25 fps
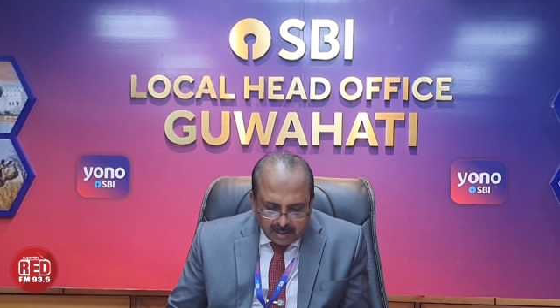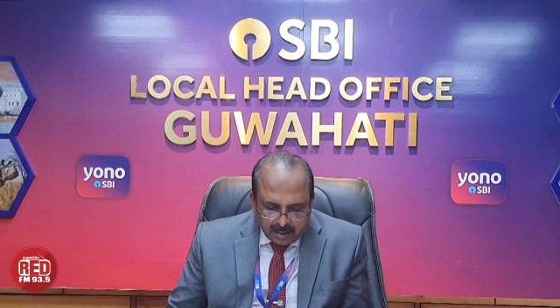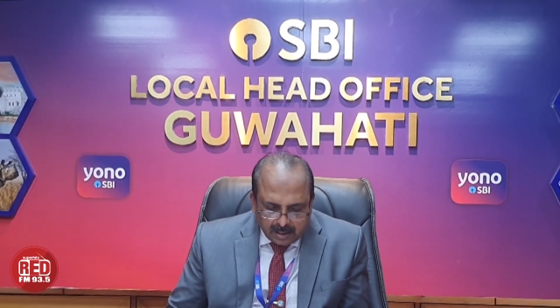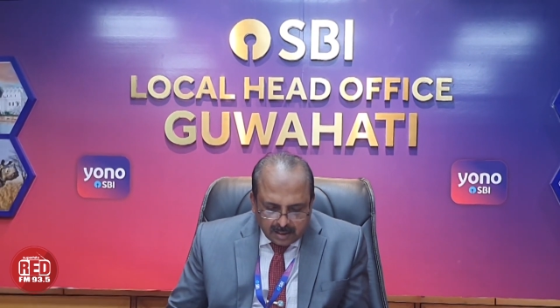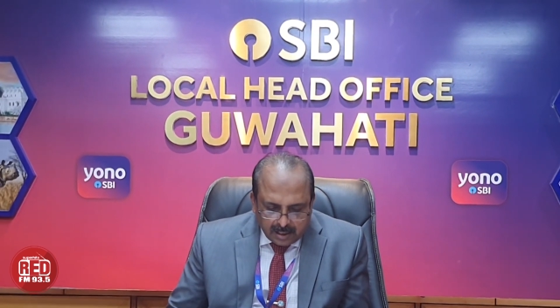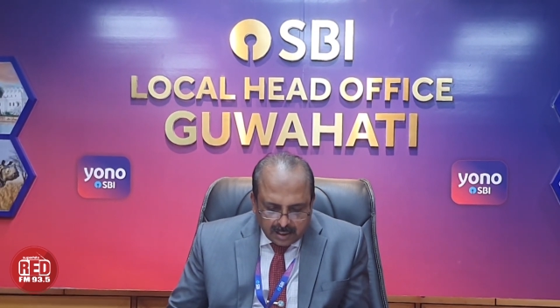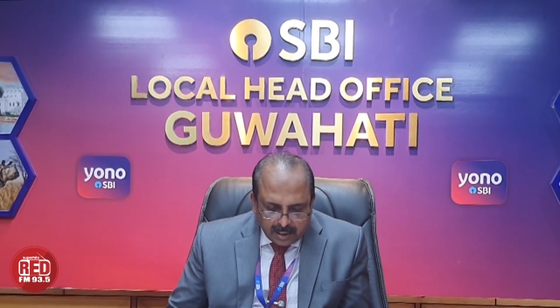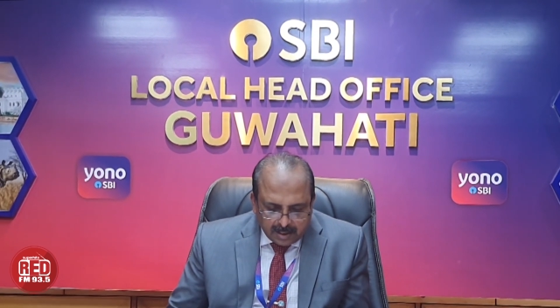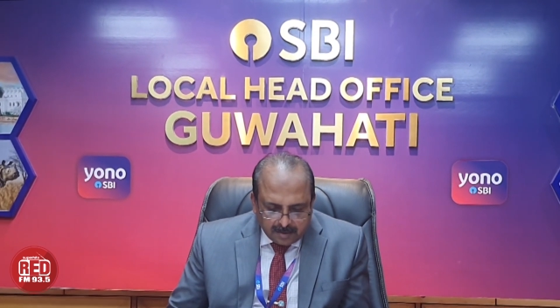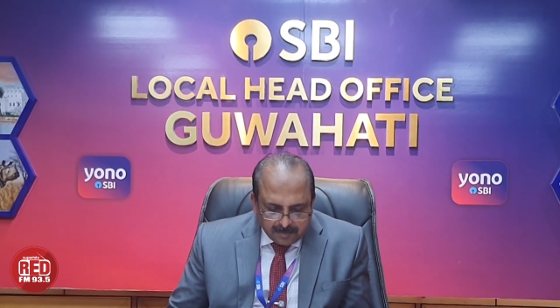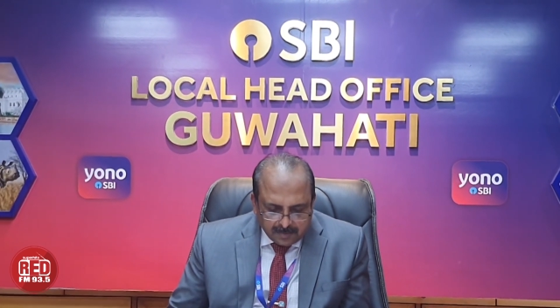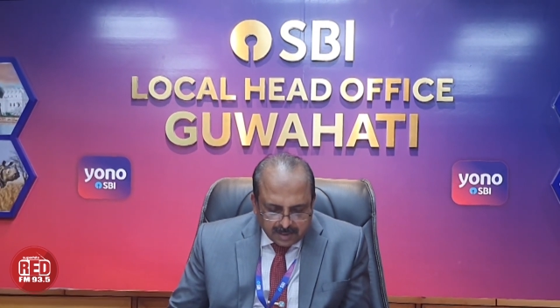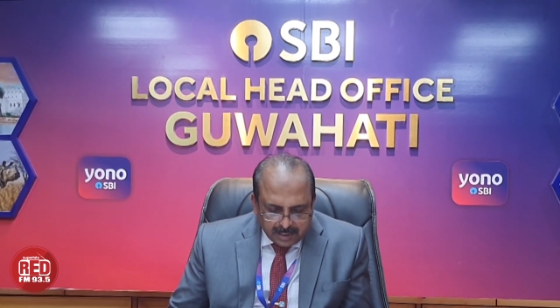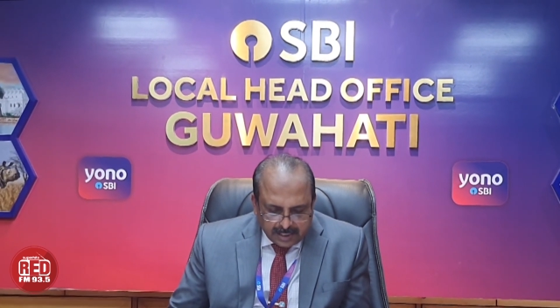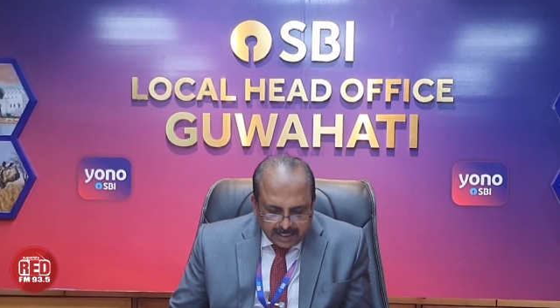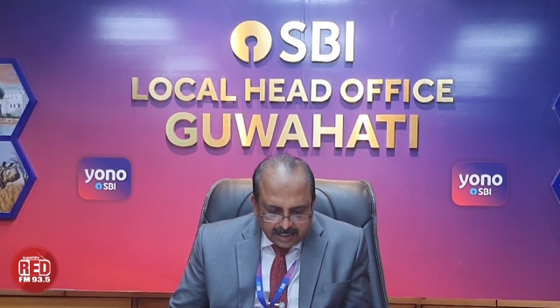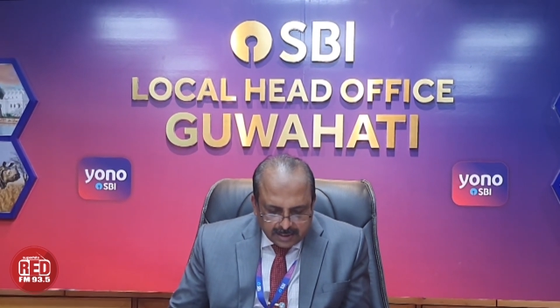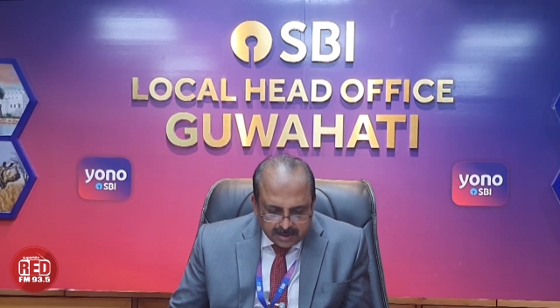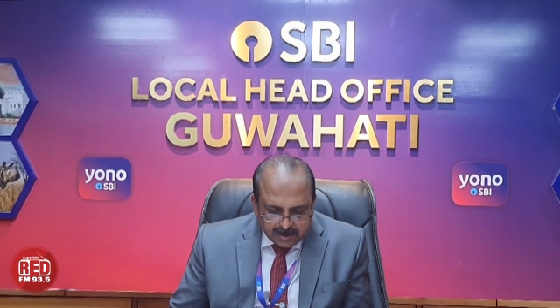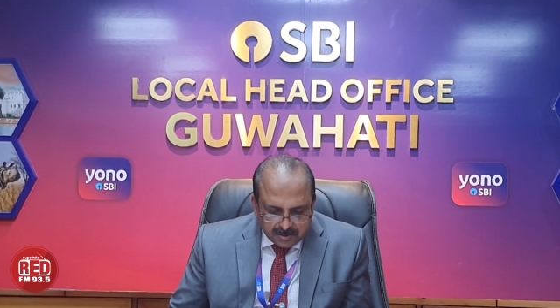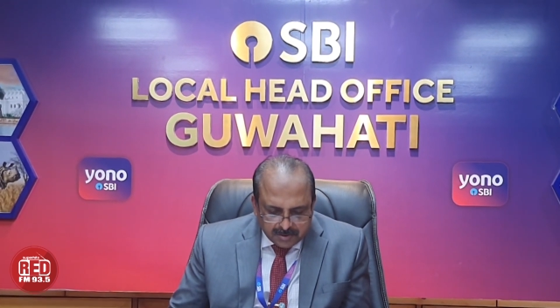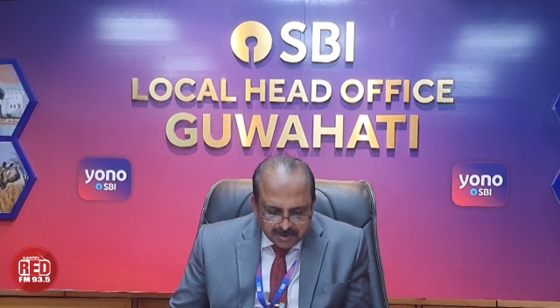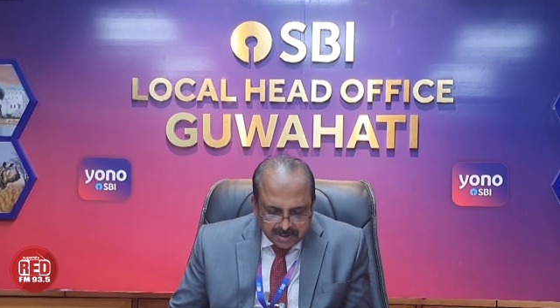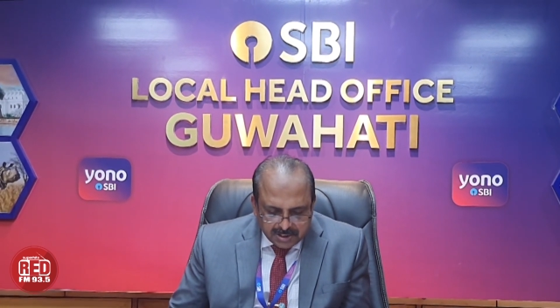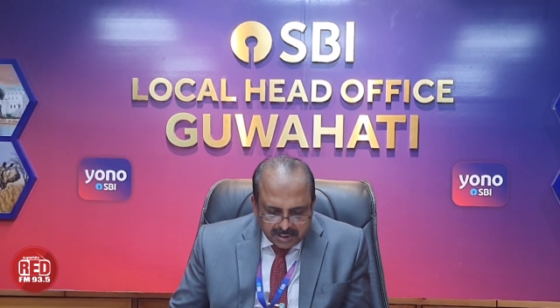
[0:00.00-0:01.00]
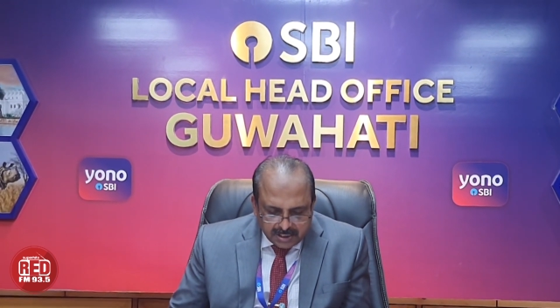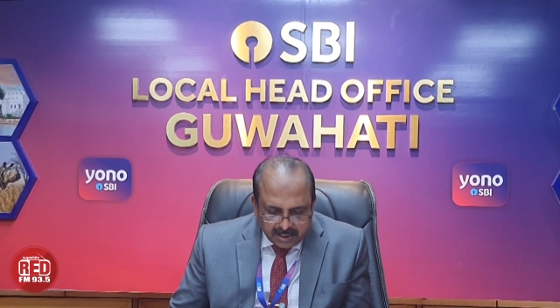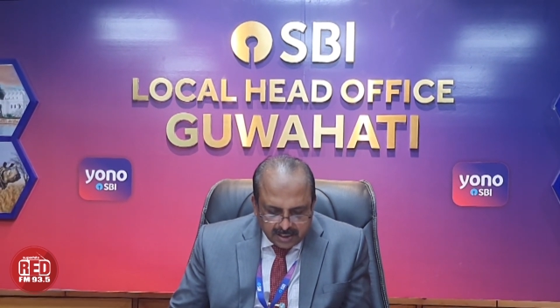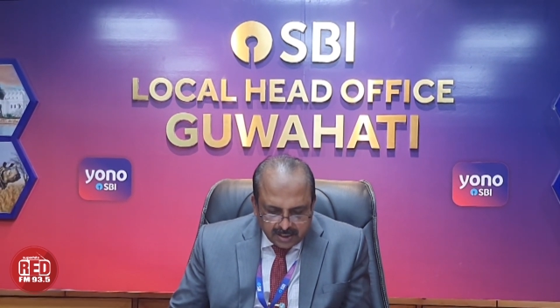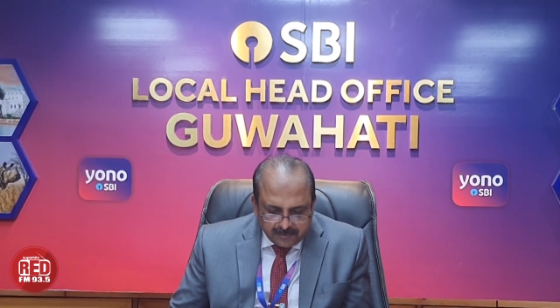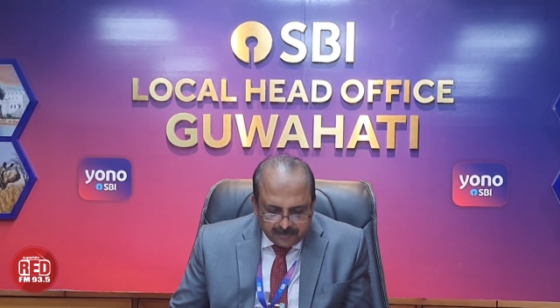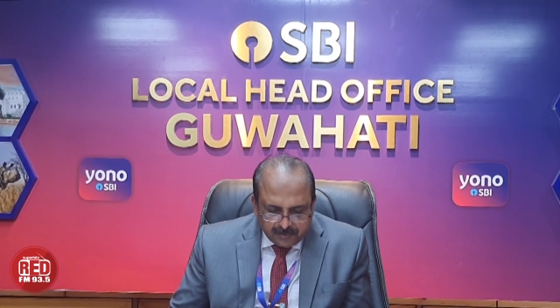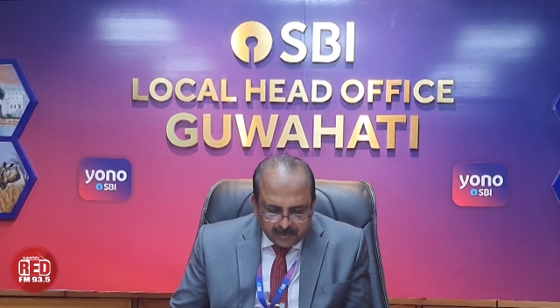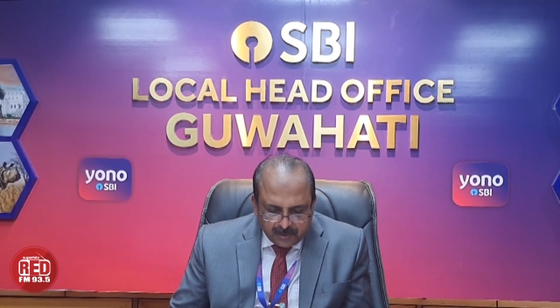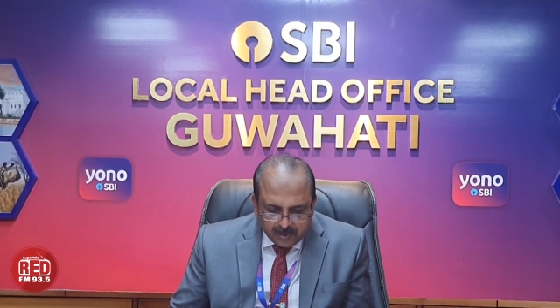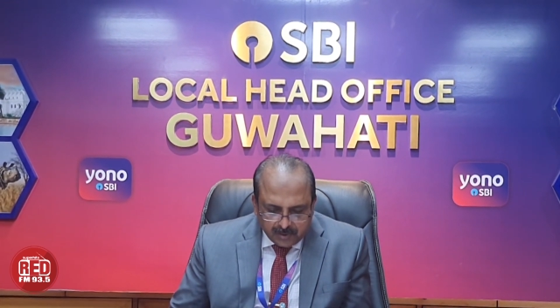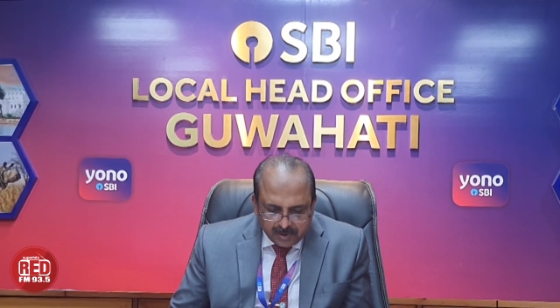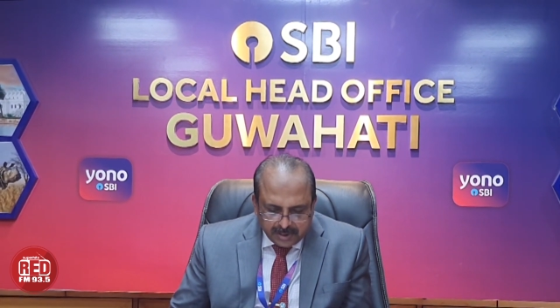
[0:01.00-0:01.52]
I am glad to share
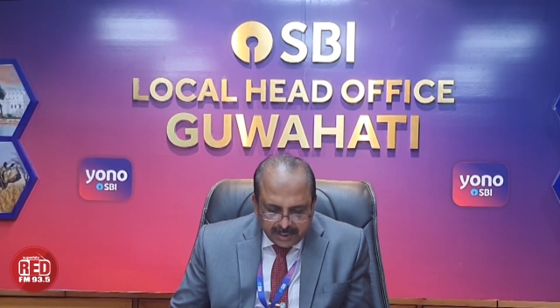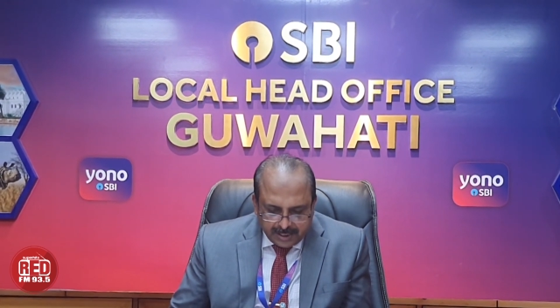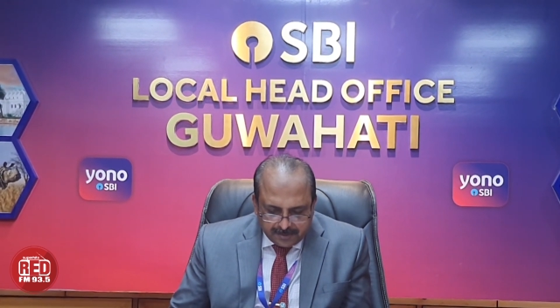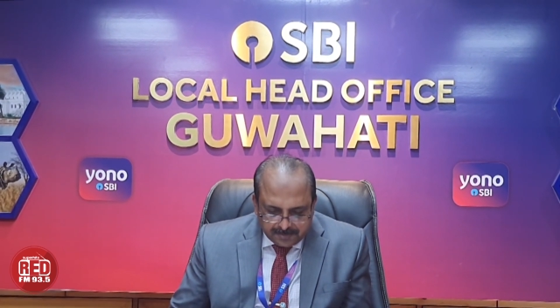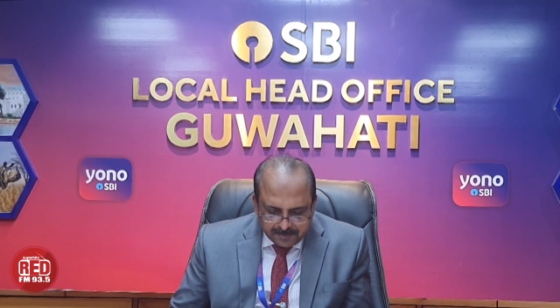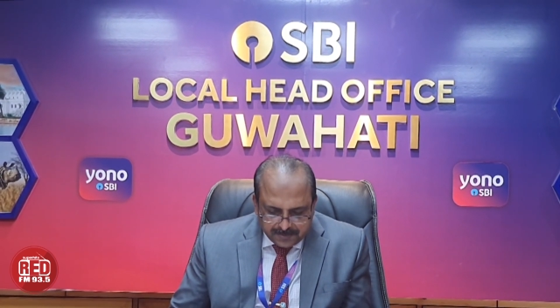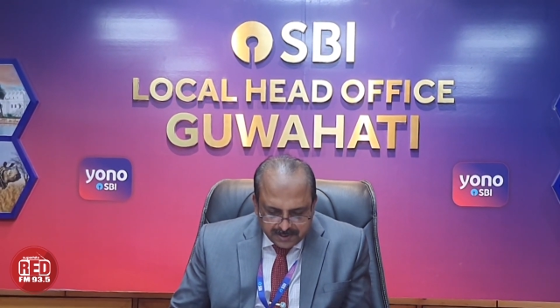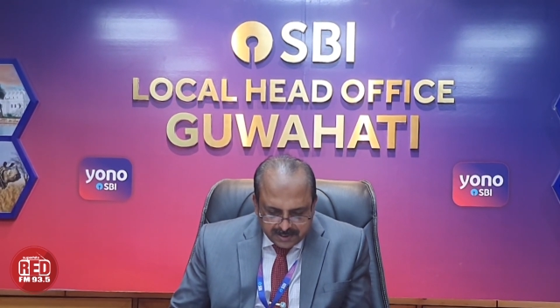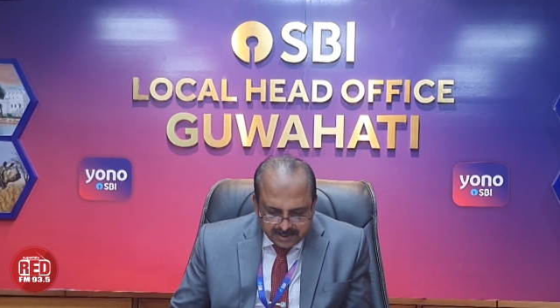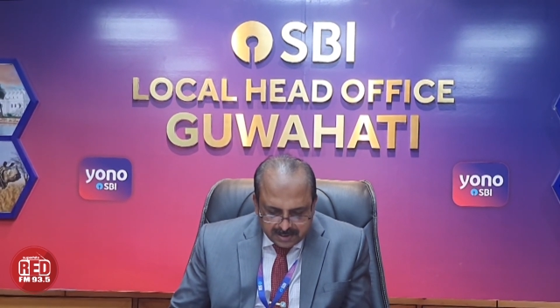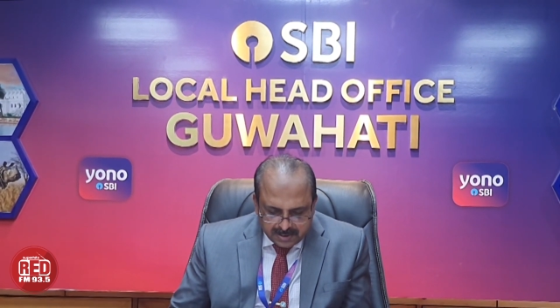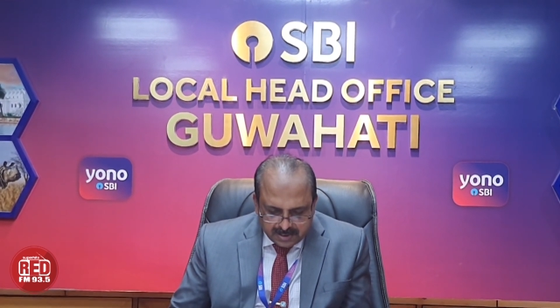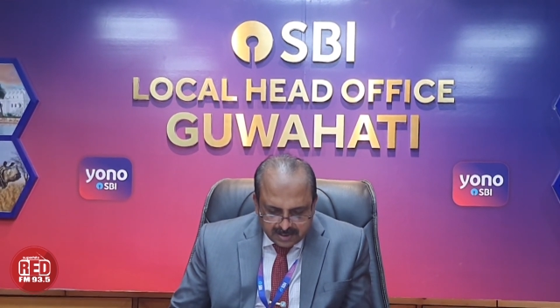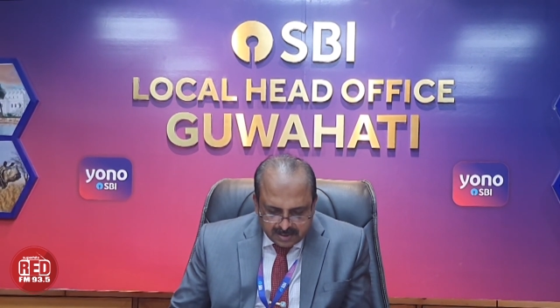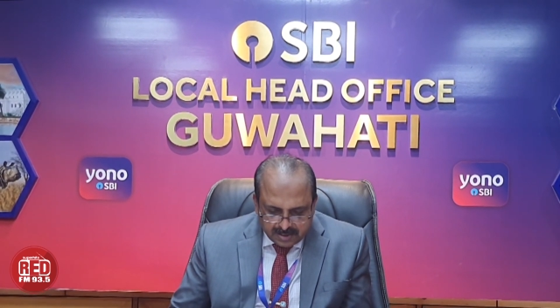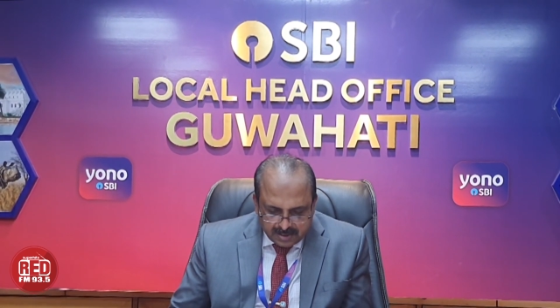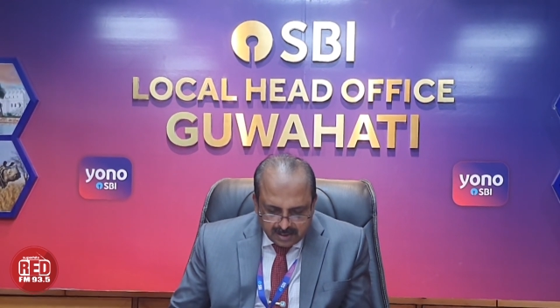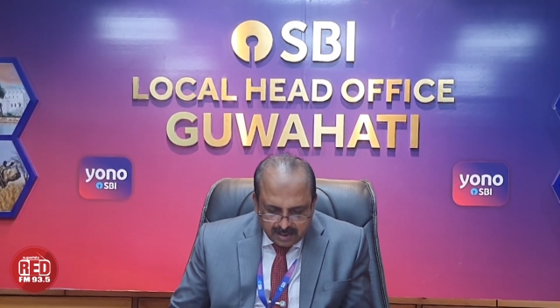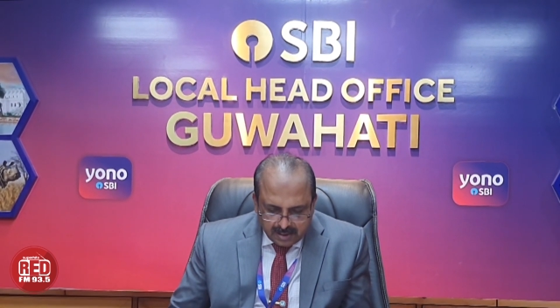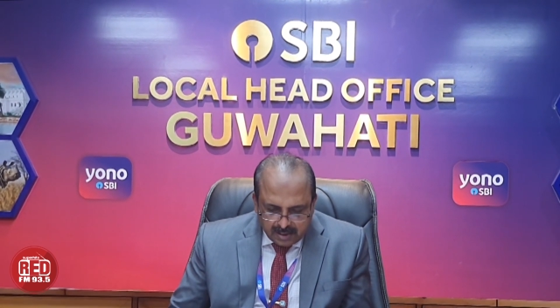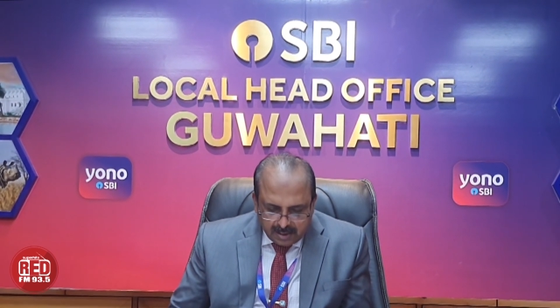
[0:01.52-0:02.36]
a few tips